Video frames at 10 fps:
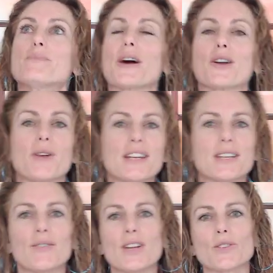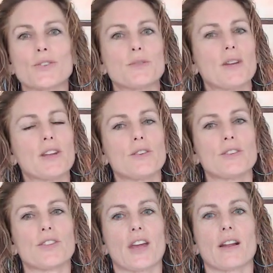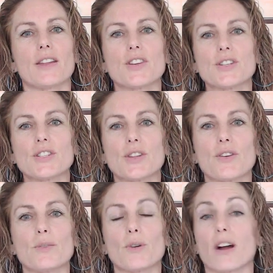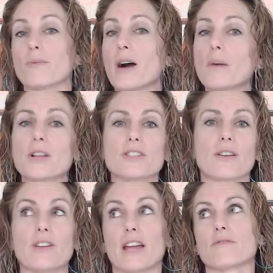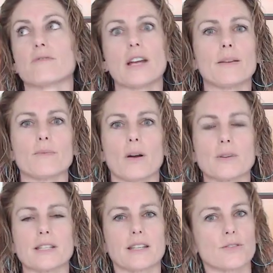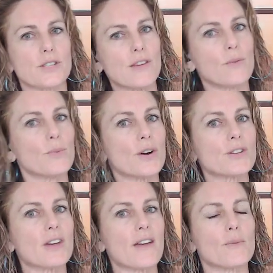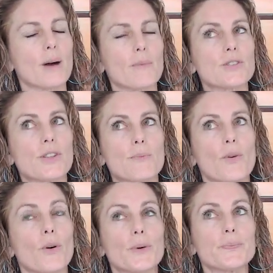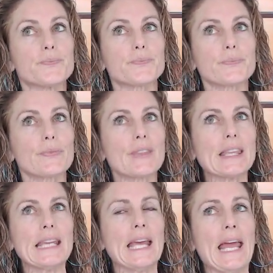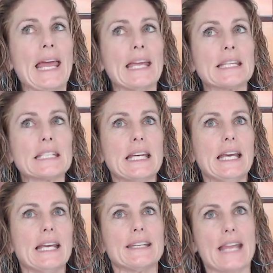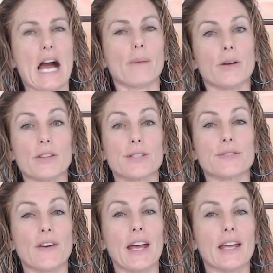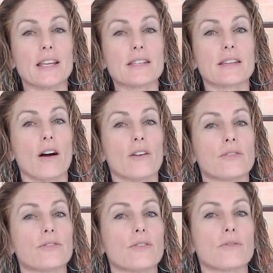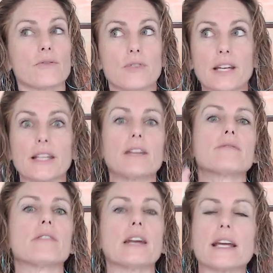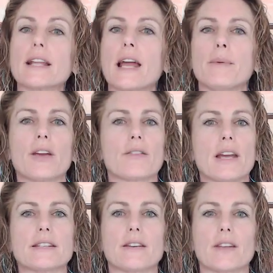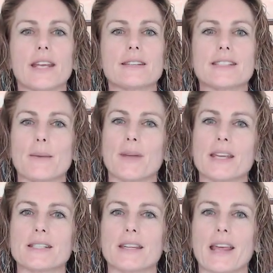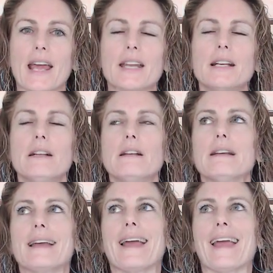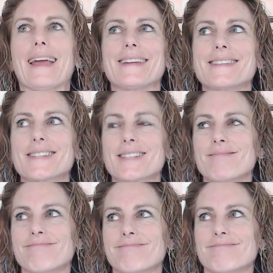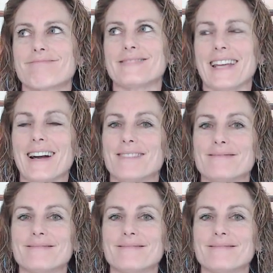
But creativity has always been a huge thing. Like this is the third book I've published. I've written probably six or seven books. I haven't published them all. And now I'm in this phase of really reclaiming creativity and stepping into that. And yeah.